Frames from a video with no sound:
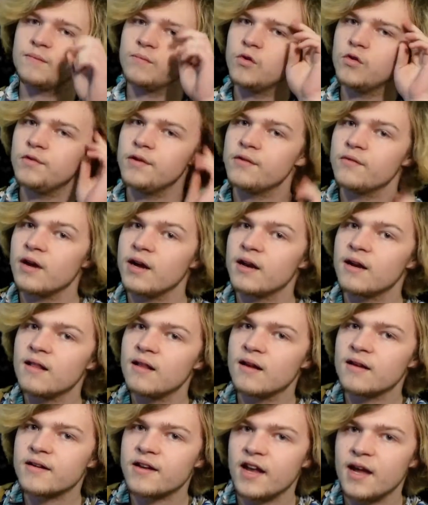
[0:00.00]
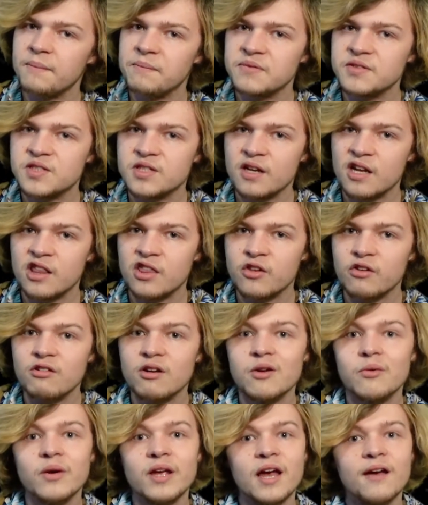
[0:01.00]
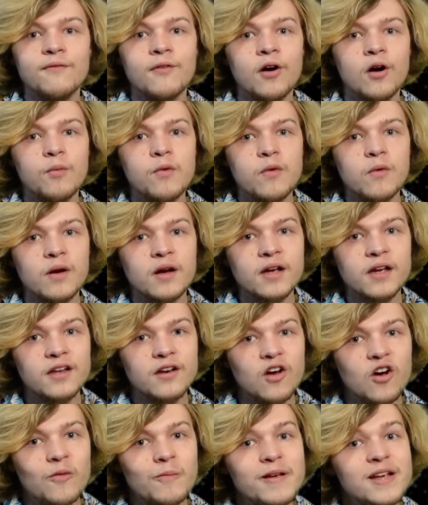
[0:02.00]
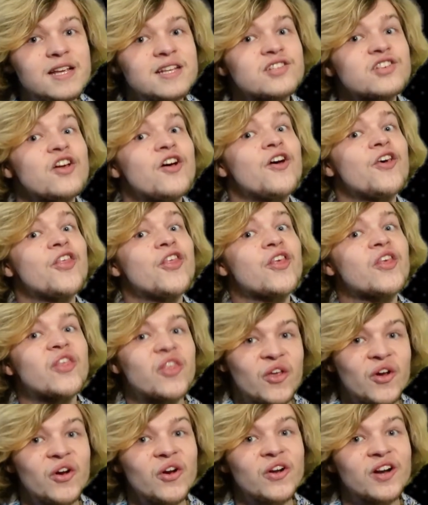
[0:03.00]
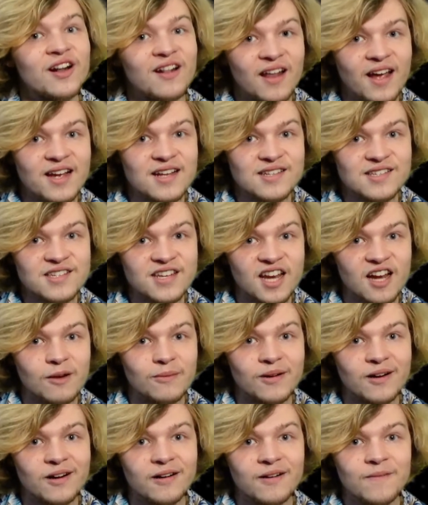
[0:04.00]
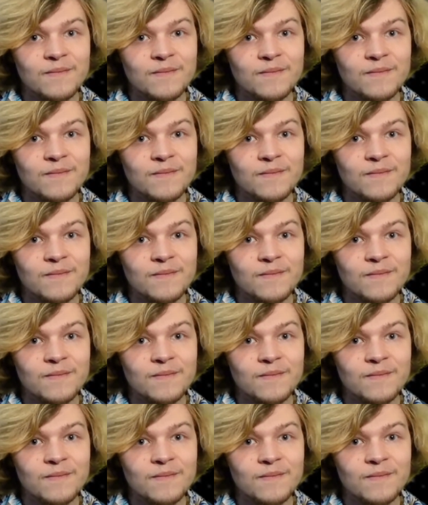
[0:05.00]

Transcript: Moving right along to Episode 3, we have Obi-Wan Kenobi's third lightsaber,